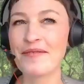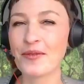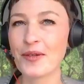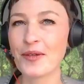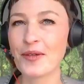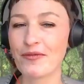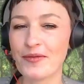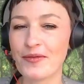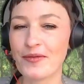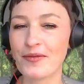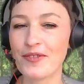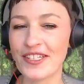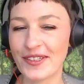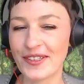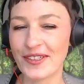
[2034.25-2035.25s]
been really doing
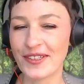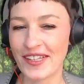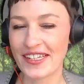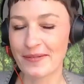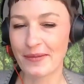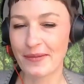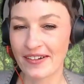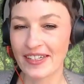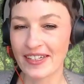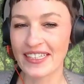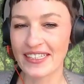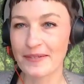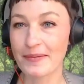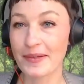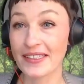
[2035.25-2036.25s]
that in parallel,
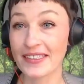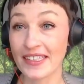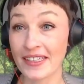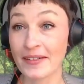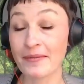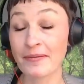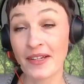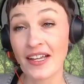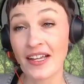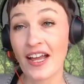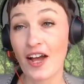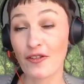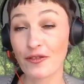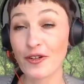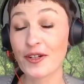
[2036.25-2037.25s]
but of
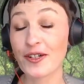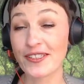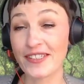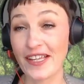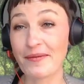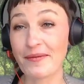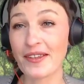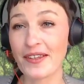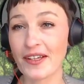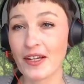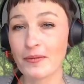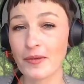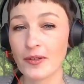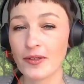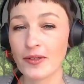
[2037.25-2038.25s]
course, I mean, the
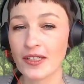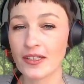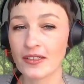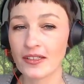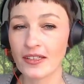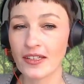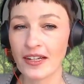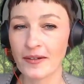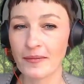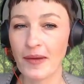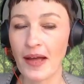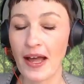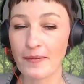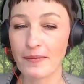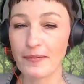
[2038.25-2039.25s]
Cambodian hub
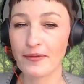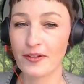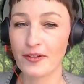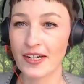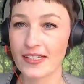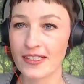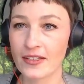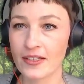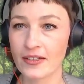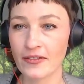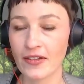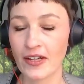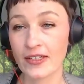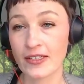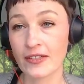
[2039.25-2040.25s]
for us is
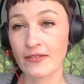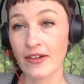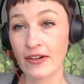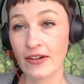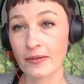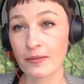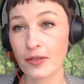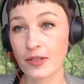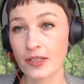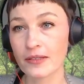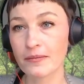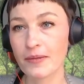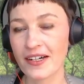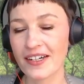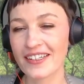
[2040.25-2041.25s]
a very important
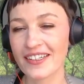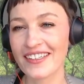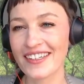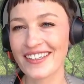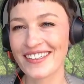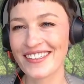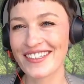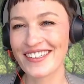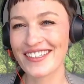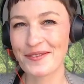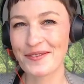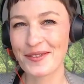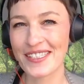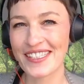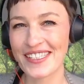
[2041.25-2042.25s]
partner, and we
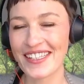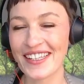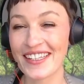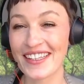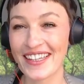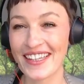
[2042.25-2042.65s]
see that they